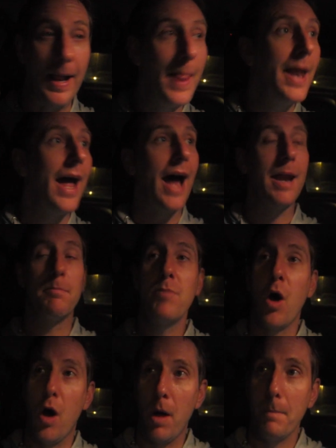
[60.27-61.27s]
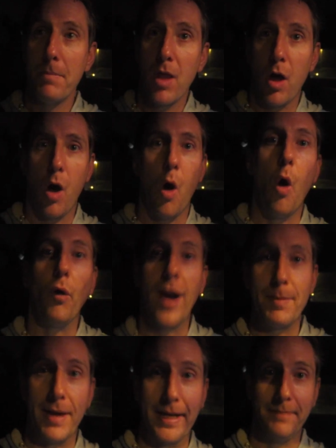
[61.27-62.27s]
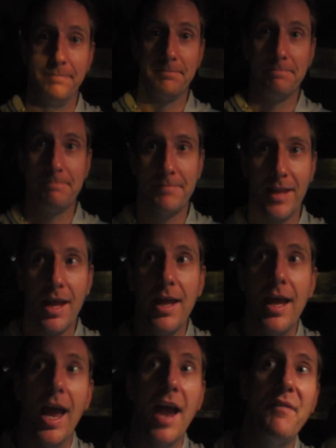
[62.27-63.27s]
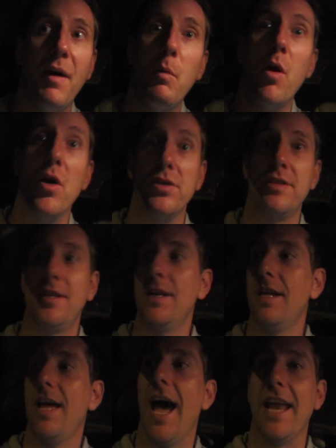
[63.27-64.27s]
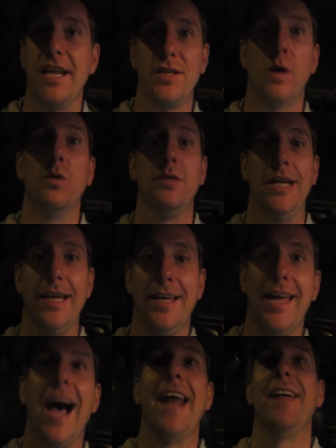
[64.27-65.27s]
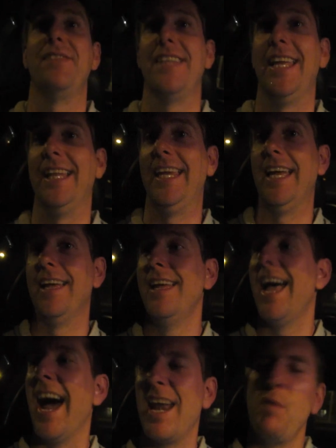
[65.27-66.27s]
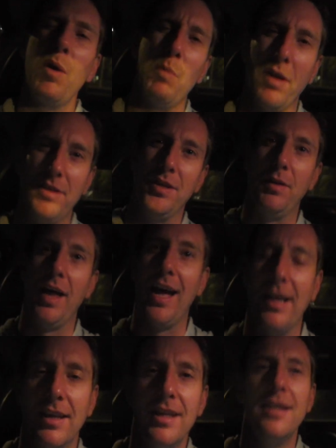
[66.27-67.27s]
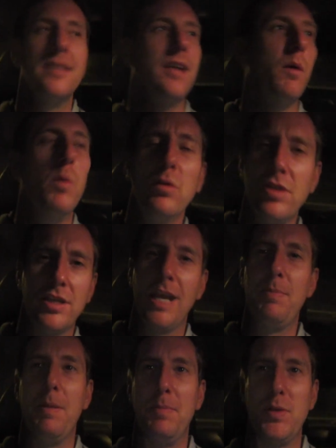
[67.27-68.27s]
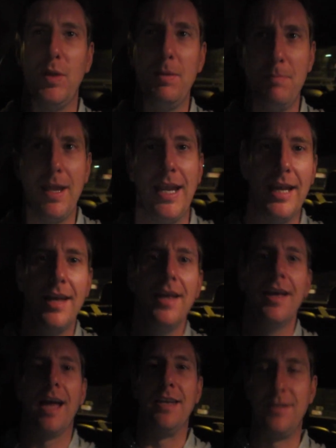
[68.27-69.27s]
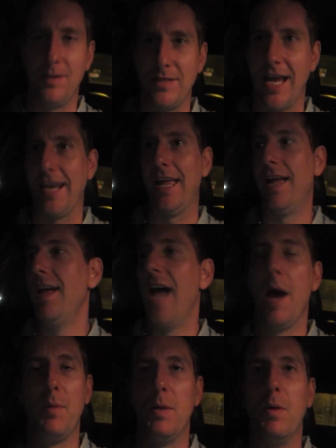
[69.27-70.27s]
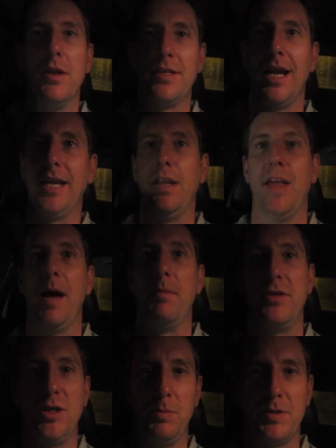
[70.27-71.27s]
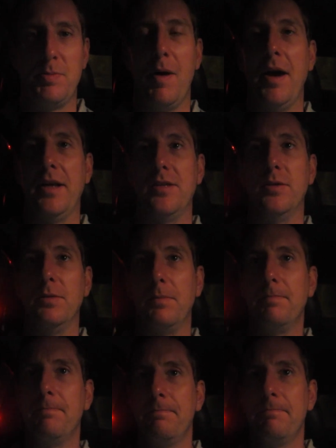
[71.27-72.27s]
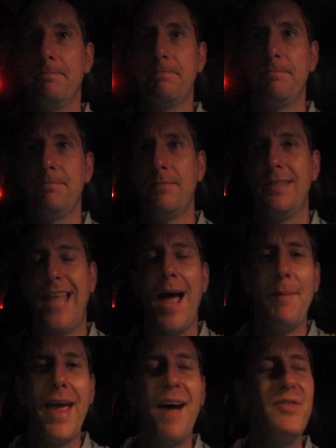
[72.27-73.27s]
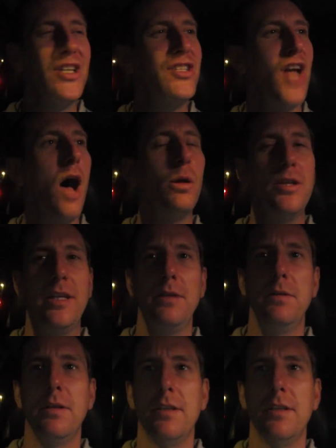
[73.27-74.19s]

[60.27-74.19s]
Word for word: and I'm not, or am I? If I was, and I told you I'd have to kill you. And I wouldn't want to do that, so we'll just keep it between me and Zuzana, and we won't tell you that I'm a super spy at all. Damn it, I've just told you!